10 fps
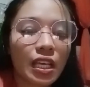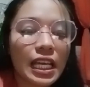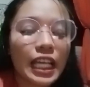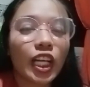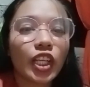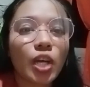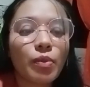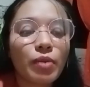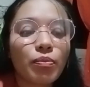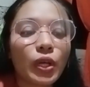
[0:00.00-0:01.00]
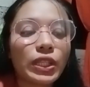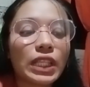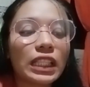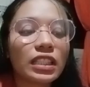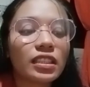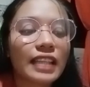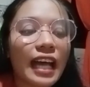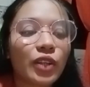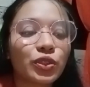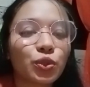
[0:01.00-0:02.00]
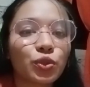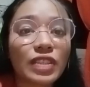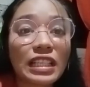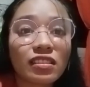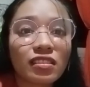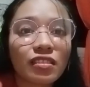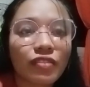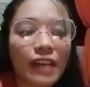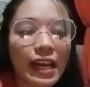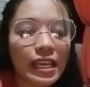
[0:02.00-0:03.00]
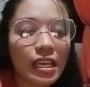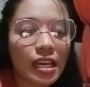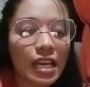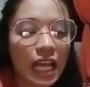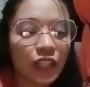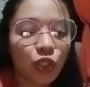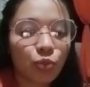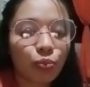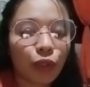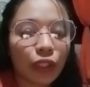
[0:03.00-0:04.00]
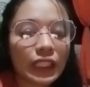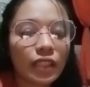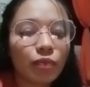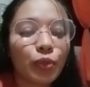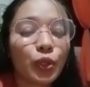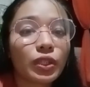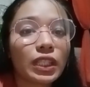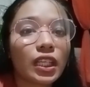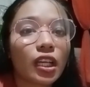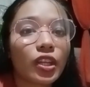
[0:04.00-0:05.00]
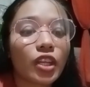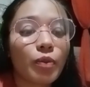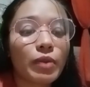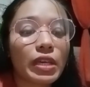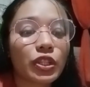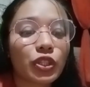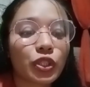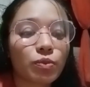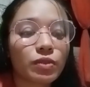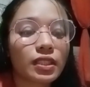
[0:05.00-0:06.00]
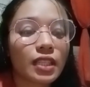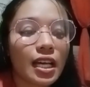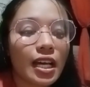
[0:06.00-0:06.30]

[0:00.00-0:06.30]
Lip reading: Economic model is how to justify and support in purely economic terms